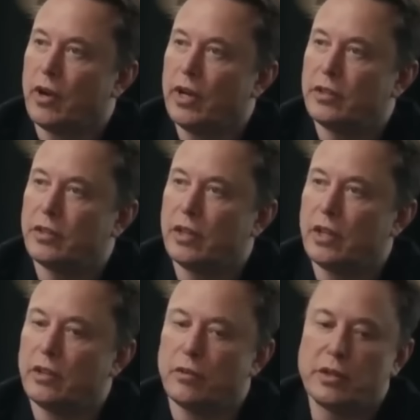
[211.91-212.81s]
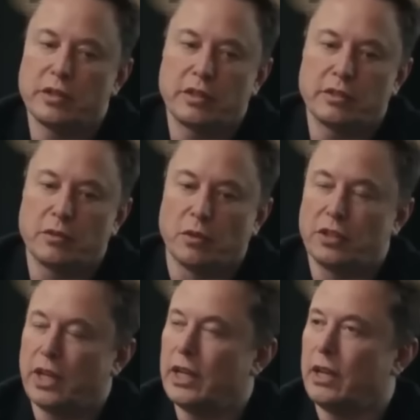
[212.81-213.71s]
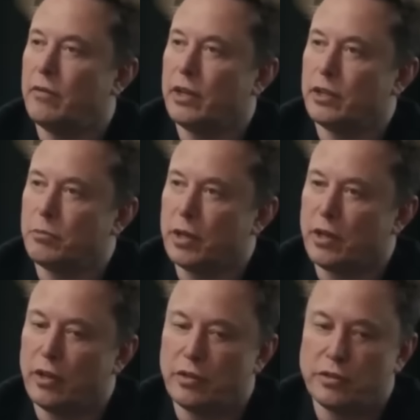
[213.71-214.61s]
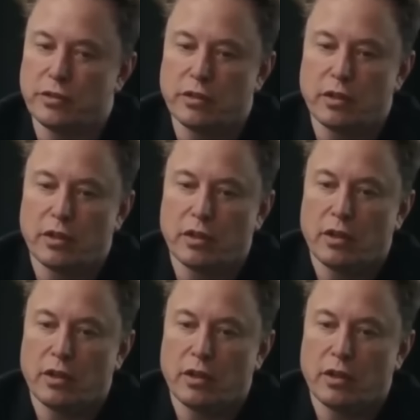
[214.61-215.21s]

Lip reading: All right, so the reason it's called dead naming is because